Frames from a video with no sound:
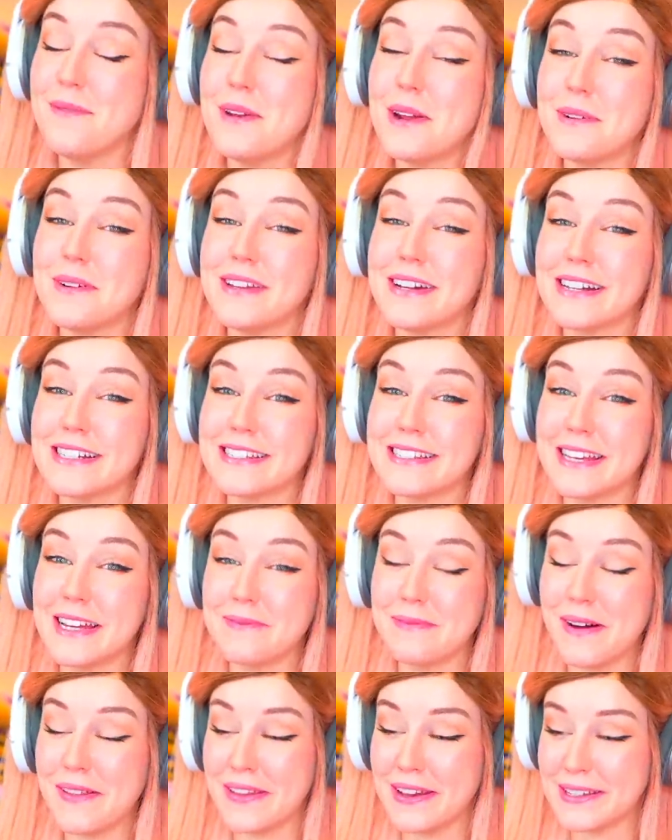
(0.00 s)
me know what you guys think
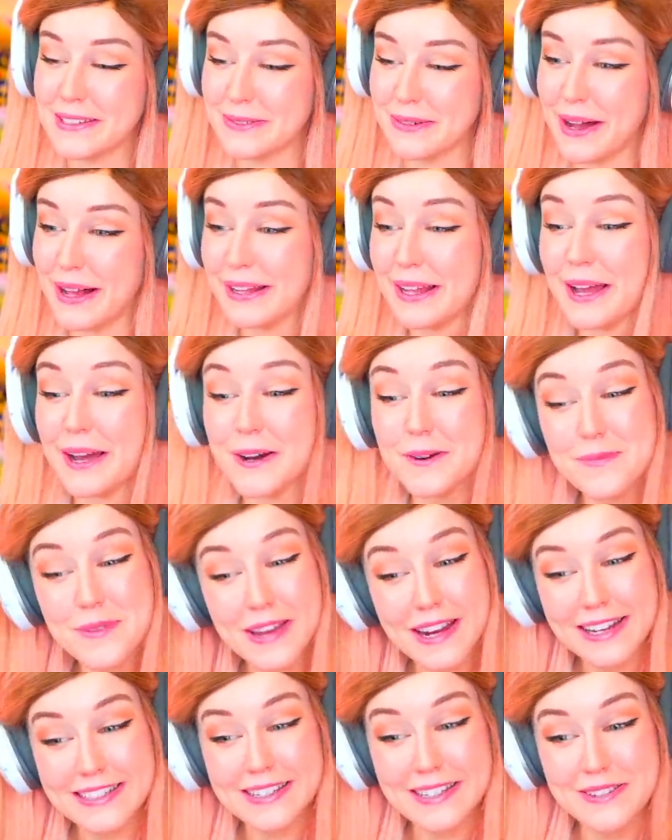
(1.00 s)
about that as well. I hope you
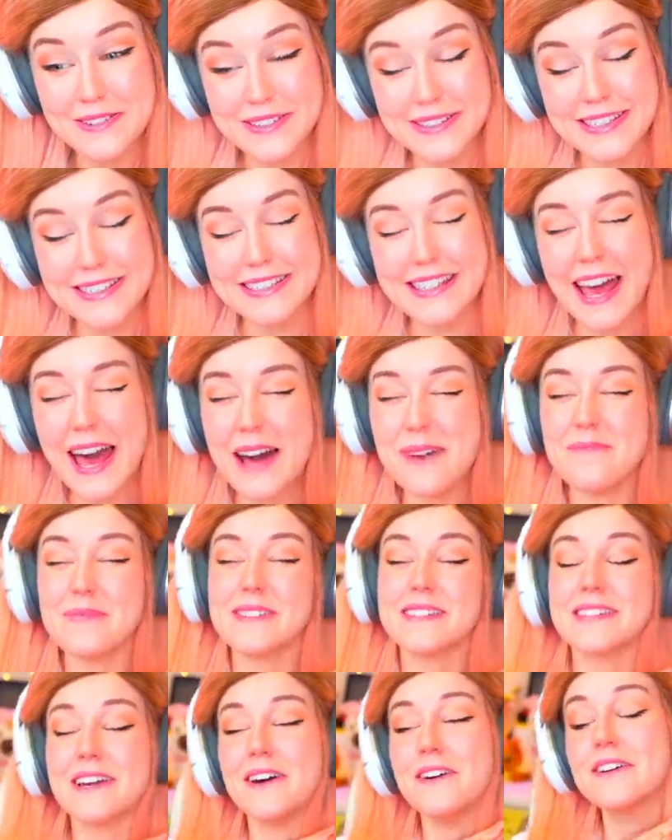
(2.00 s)
guys enjoyed this
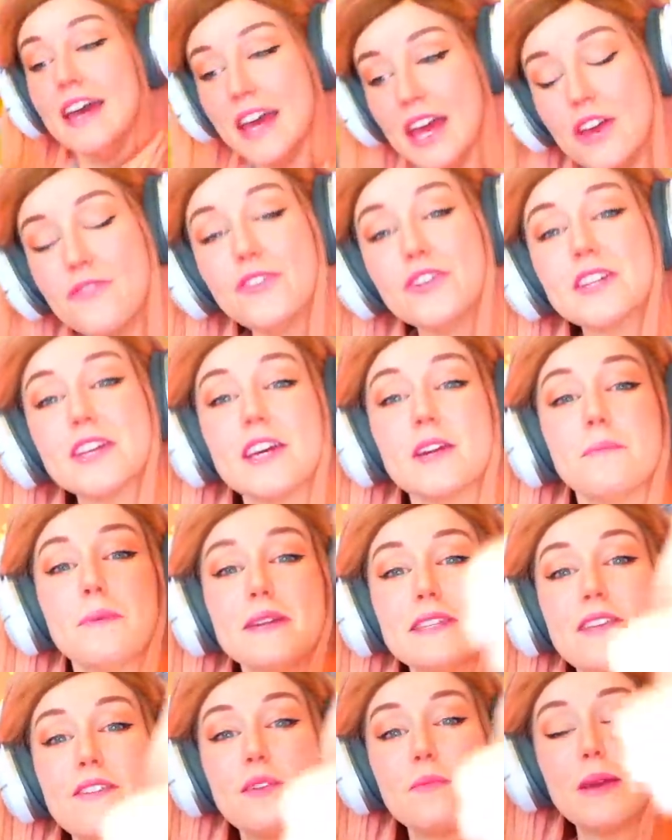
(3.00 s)
episode. If you did,
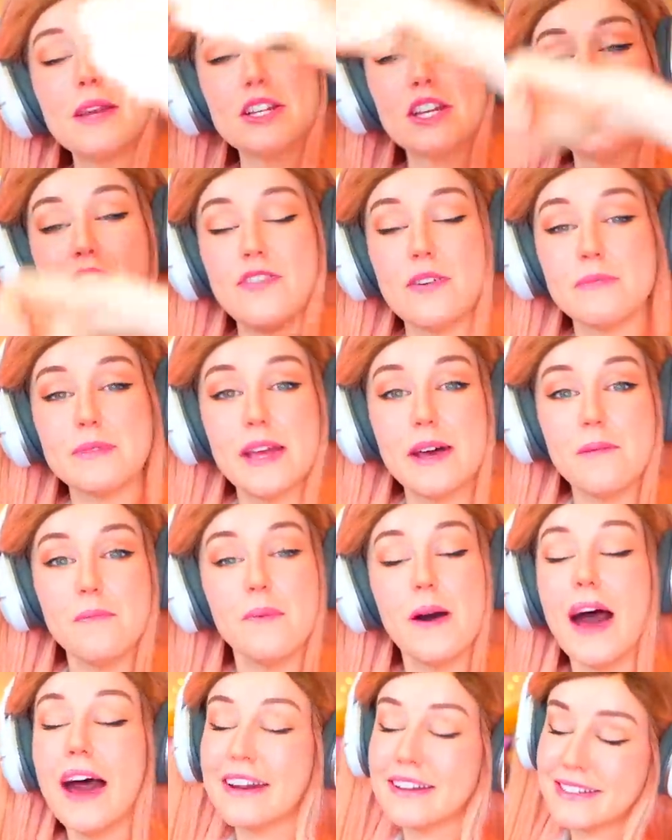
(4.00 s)
please give it a big cheeky thumbs up
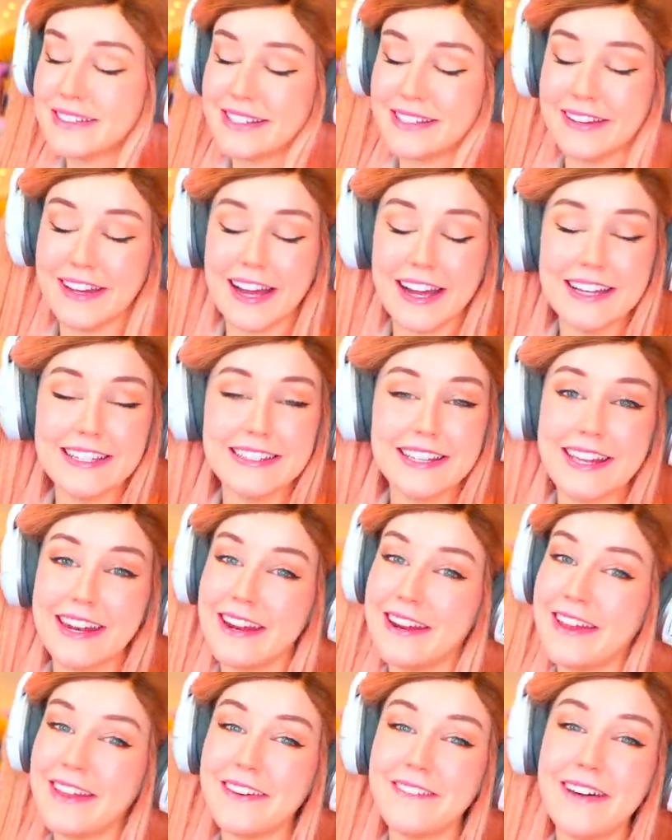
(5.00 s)
and I'll see you guys in
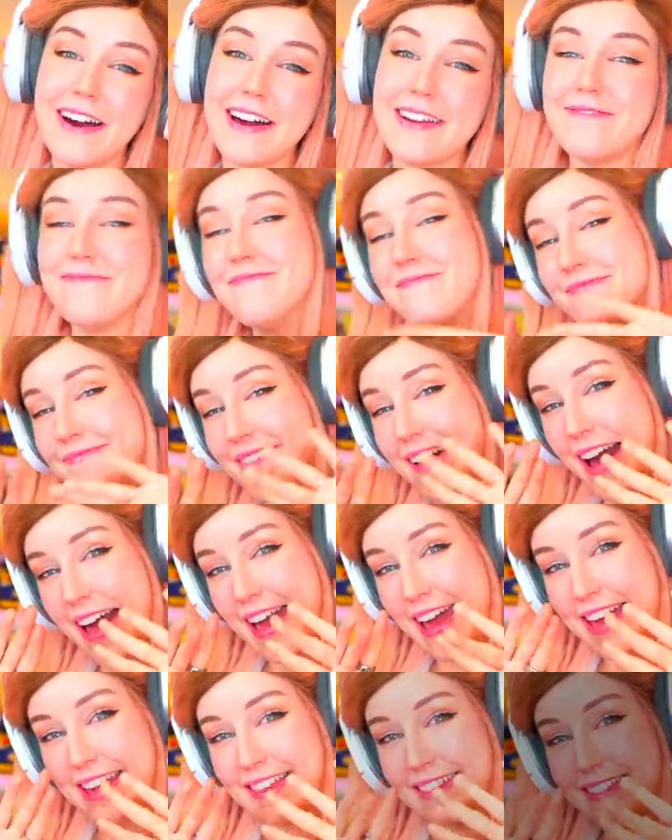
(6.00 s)
another one.
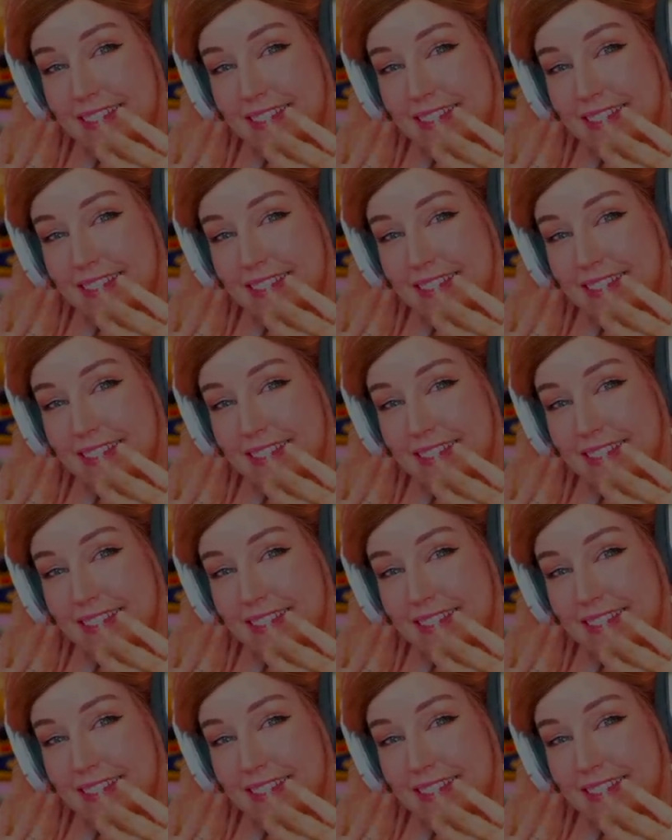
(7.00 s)
Bye.